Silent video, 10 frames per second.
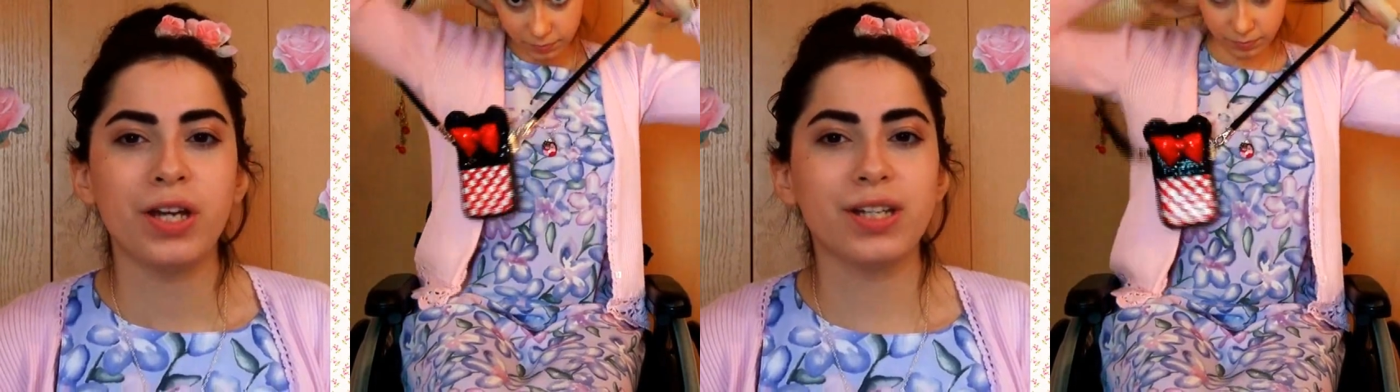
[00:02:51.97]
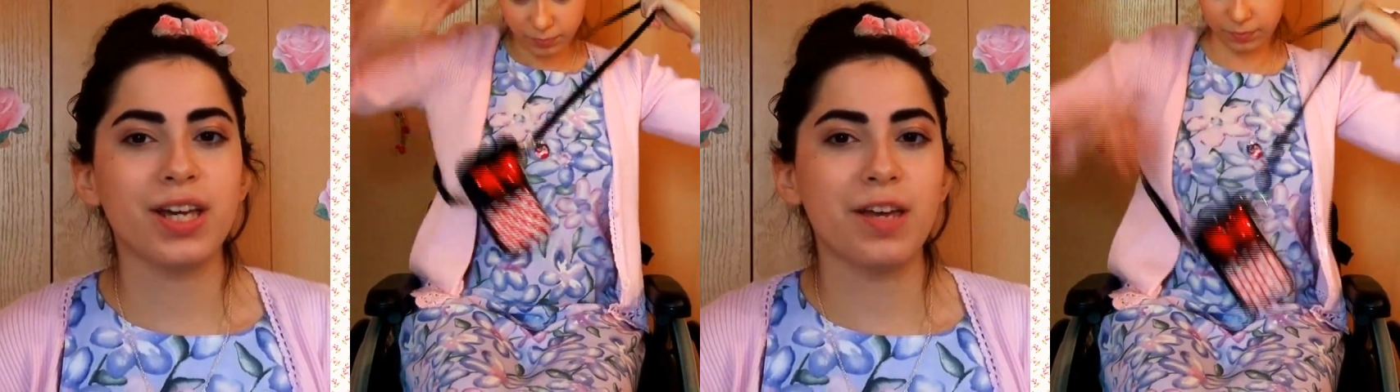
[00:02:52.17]

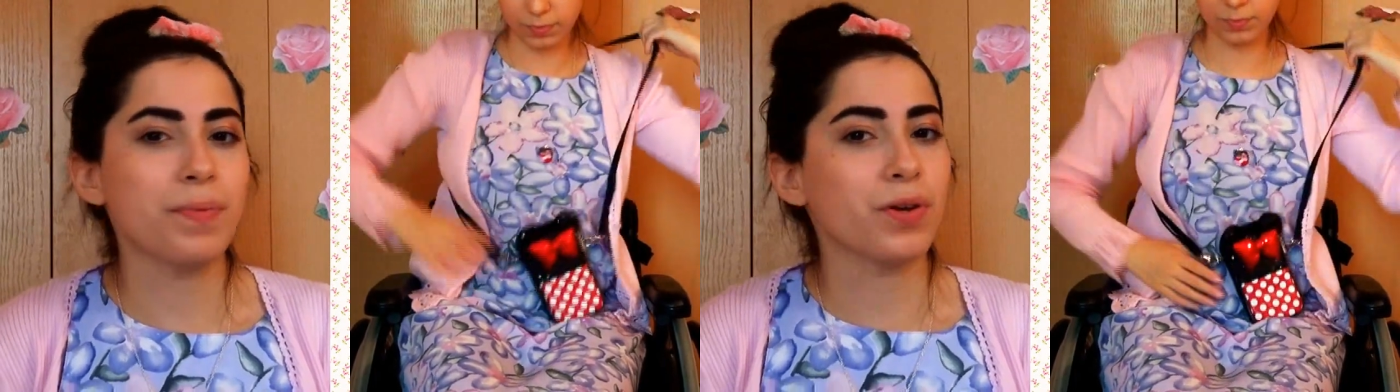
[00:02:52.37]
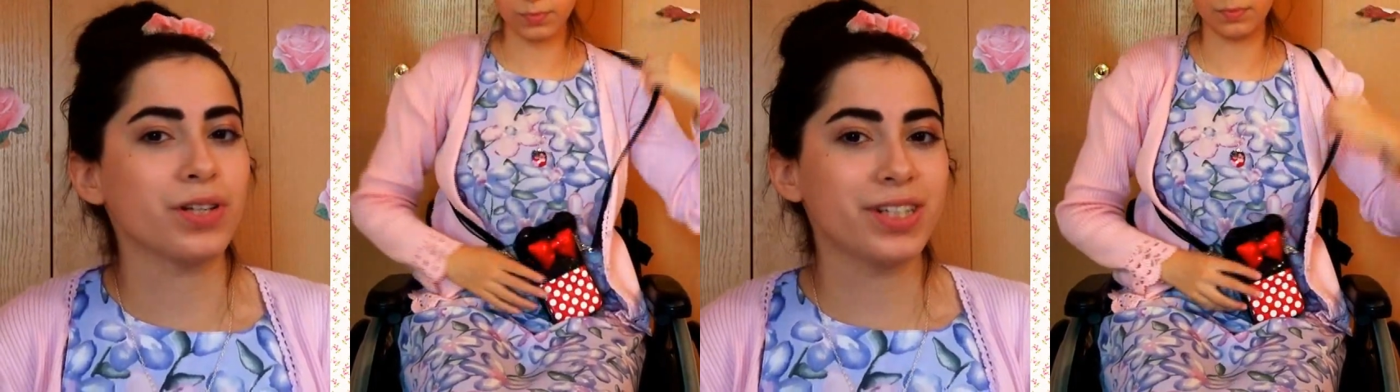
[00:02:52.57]
to
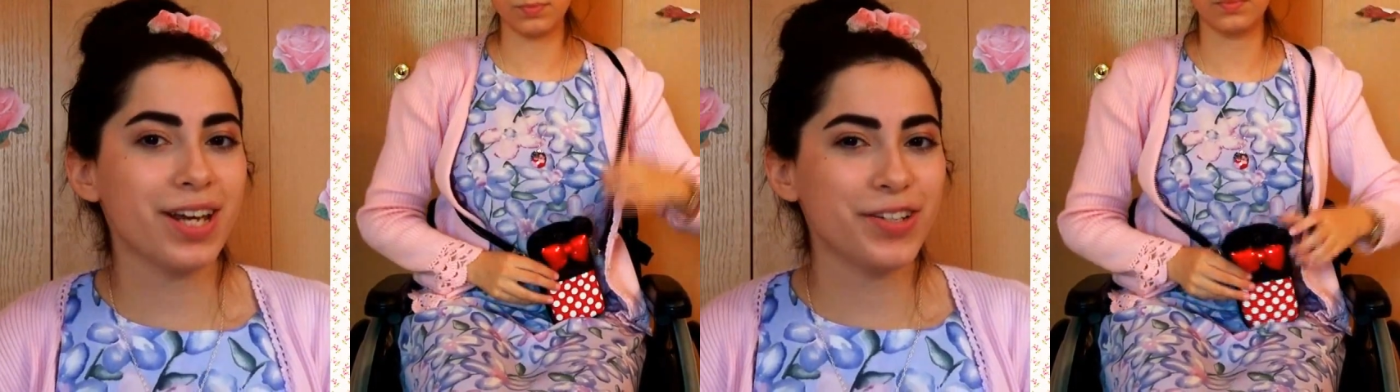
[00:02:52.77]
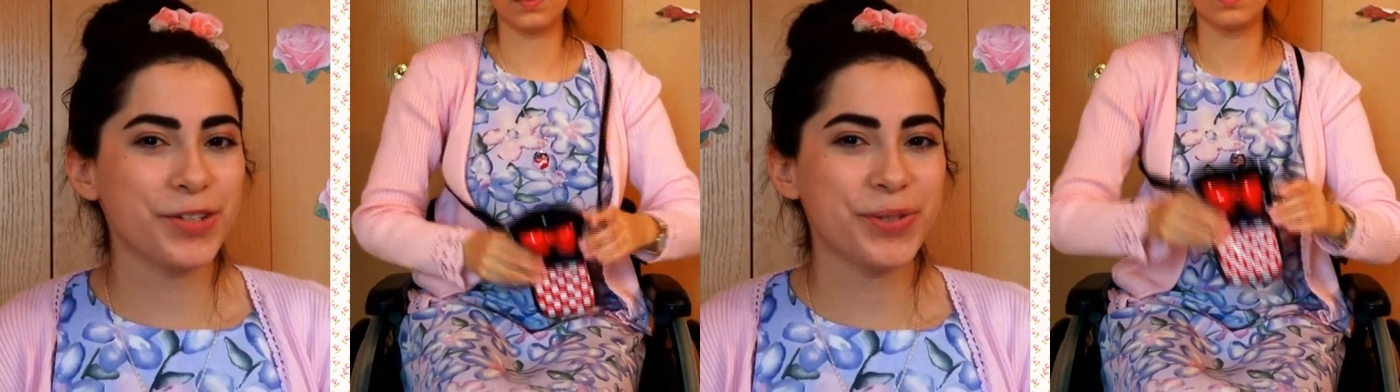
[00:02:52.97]
keep your
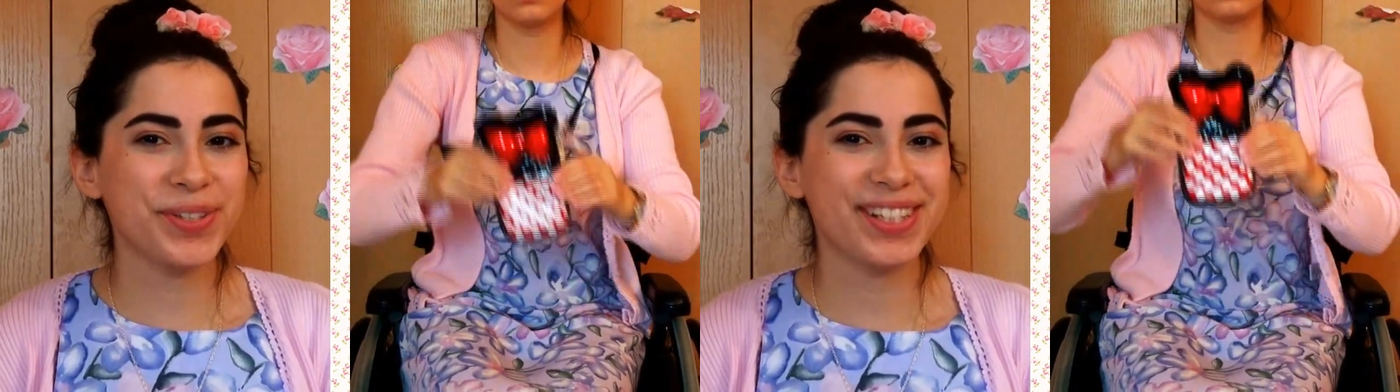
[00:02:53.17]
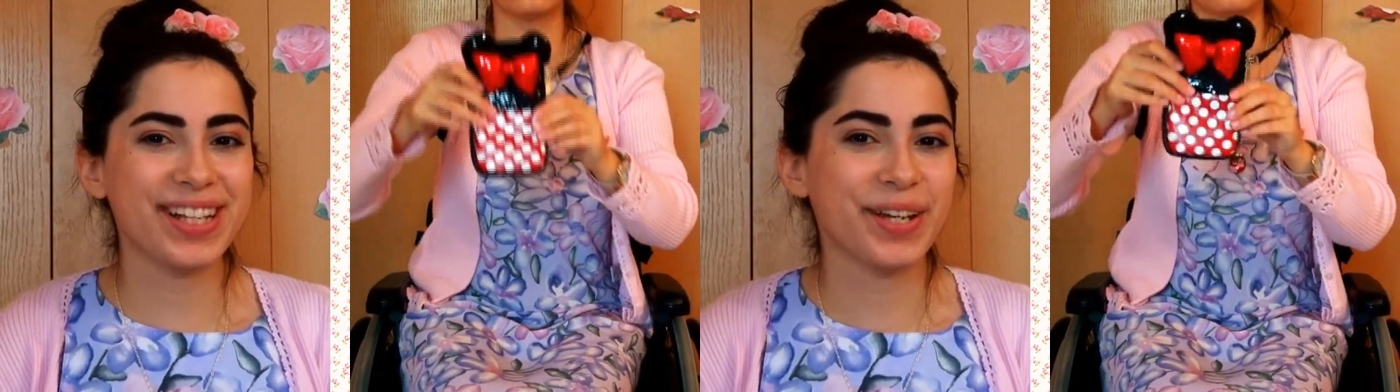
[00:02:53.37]

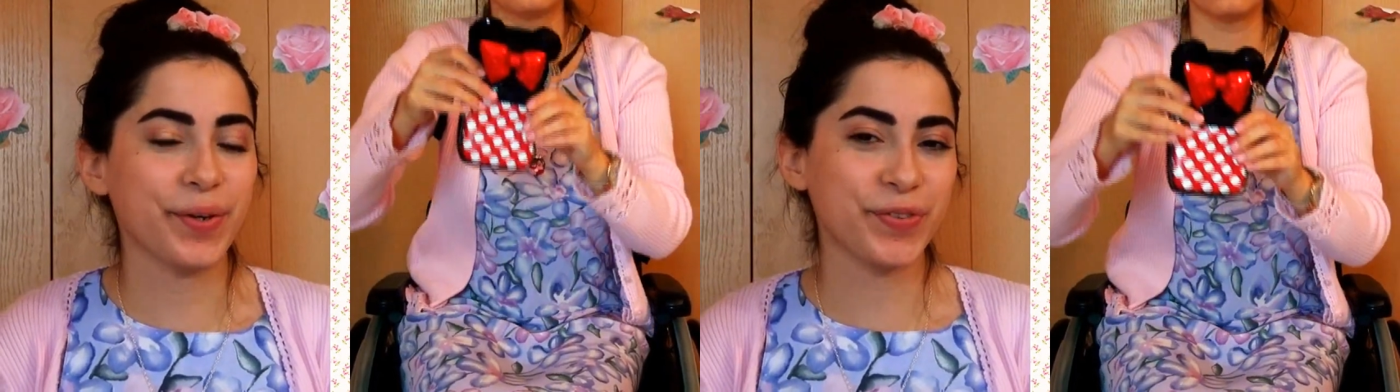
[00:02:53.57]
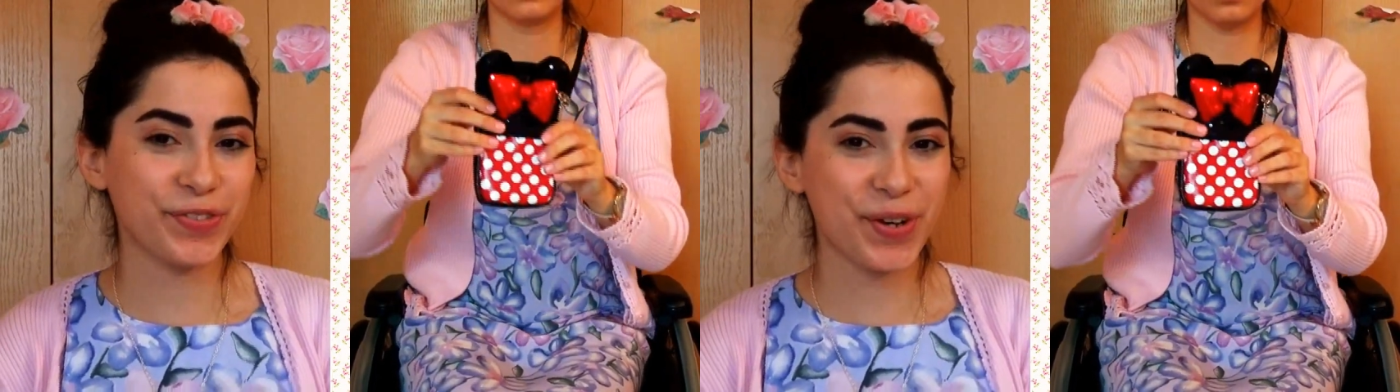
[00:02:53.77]
essentials like
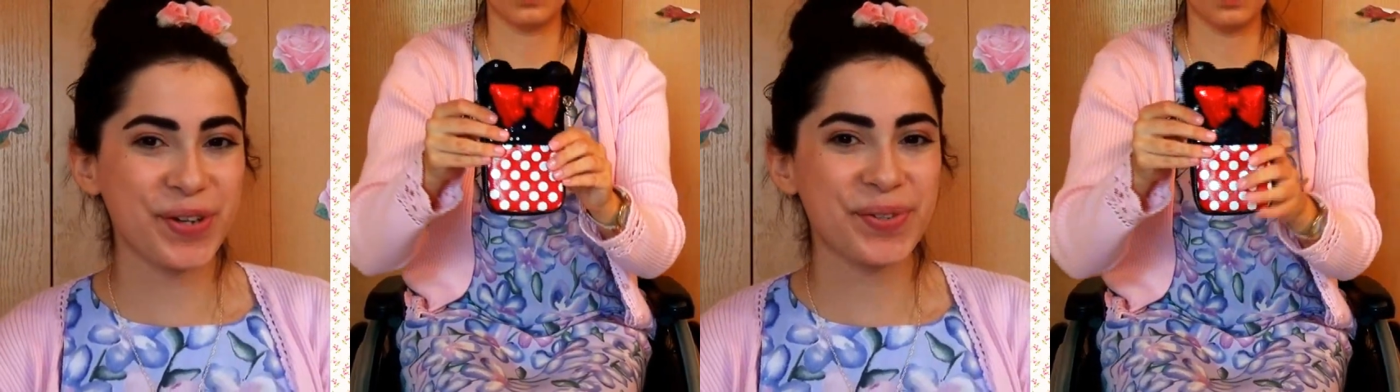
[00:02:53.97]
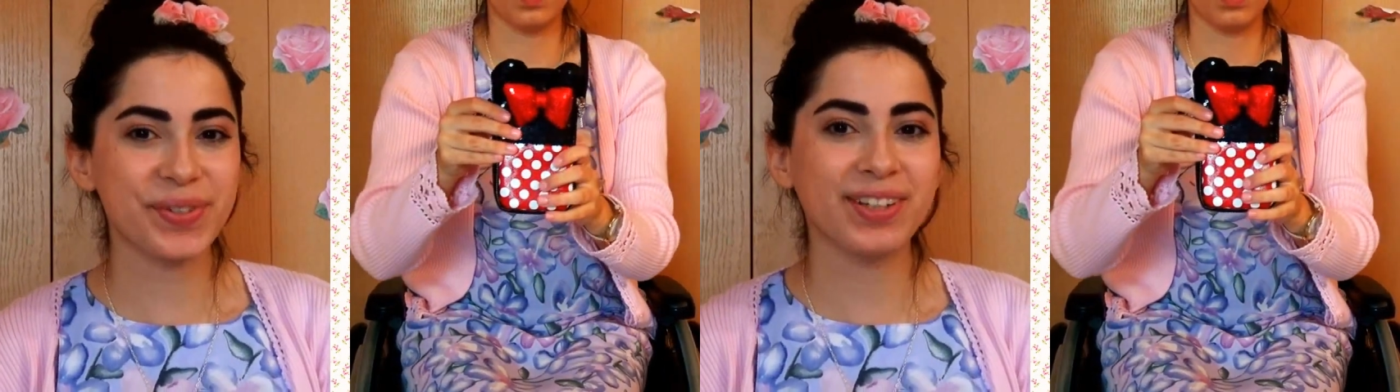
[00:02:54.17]
your
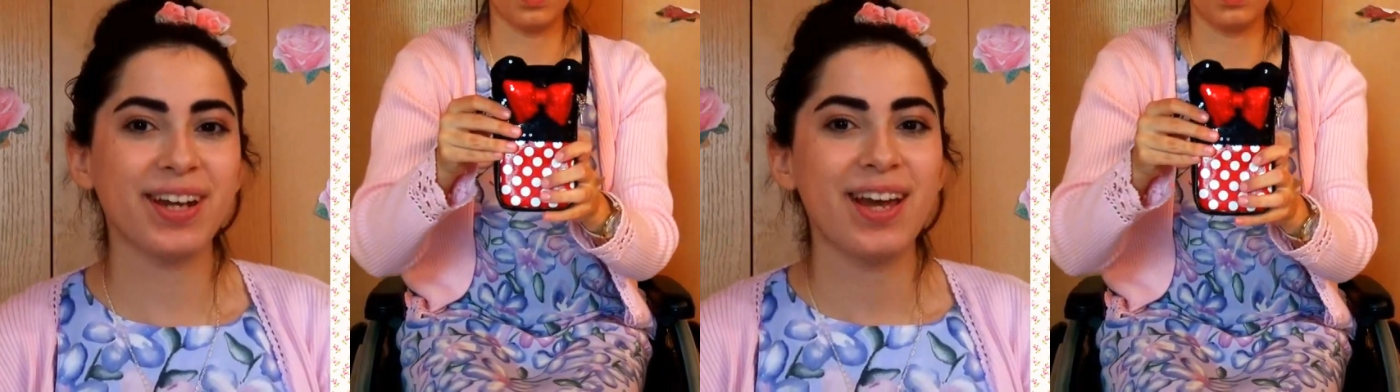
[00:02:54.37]
phone,